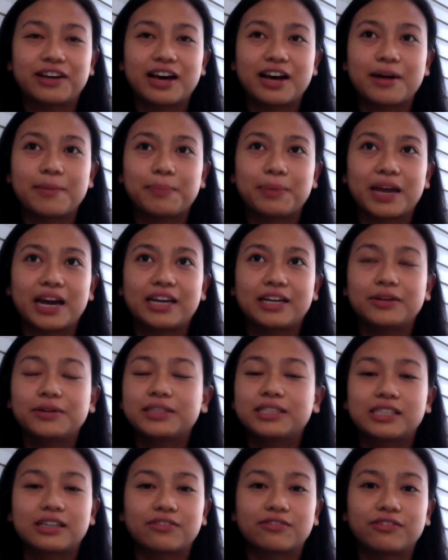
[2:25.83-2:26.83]
I know
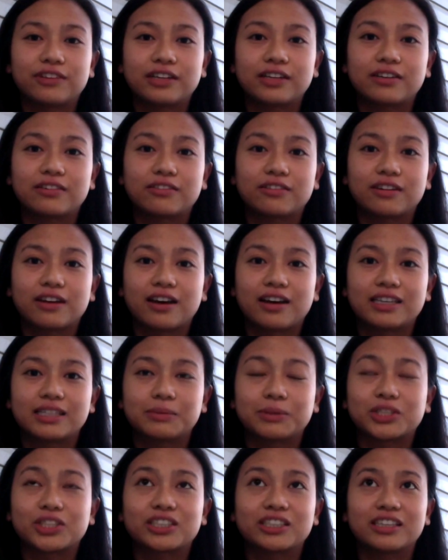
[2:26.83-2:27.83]
it's different,
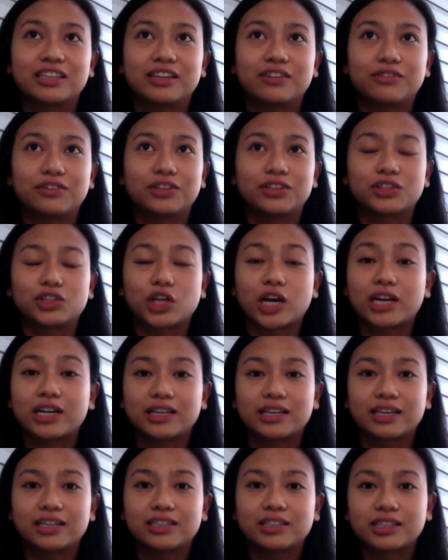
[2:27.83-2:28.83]
especially if you're trying
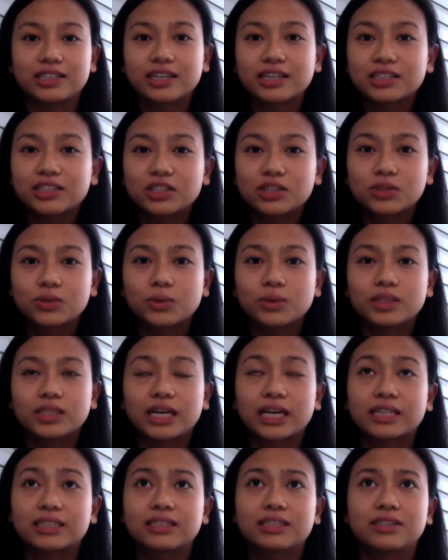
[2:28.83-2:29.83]
to get into a Texas school.
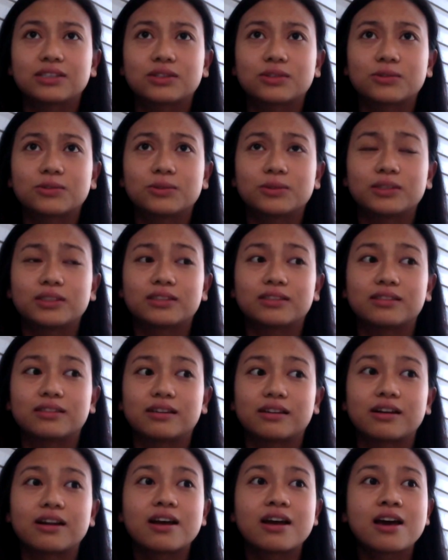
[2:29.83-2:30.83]
Texas schools,
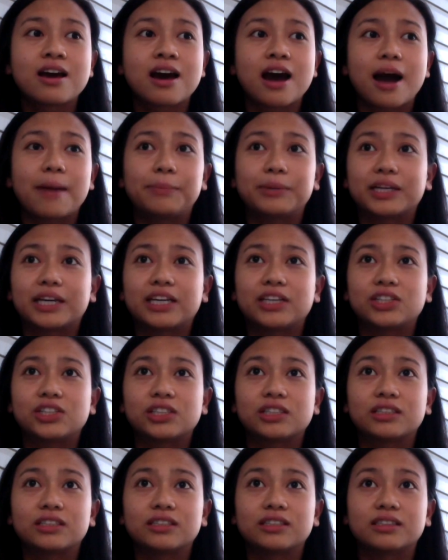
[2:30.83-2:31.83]
their
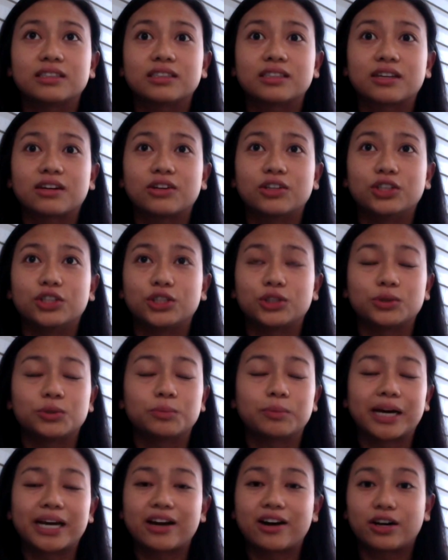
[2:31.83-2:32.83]
applications are due
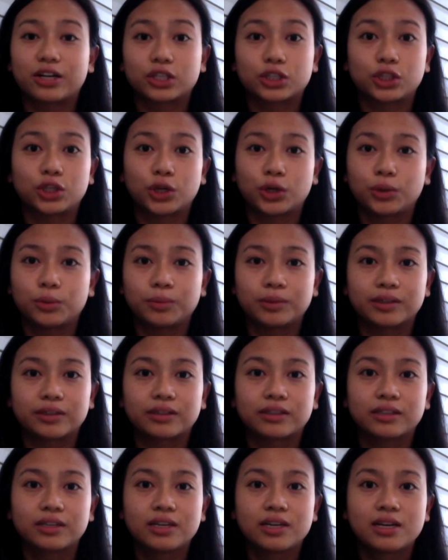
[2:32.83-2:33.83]
by October.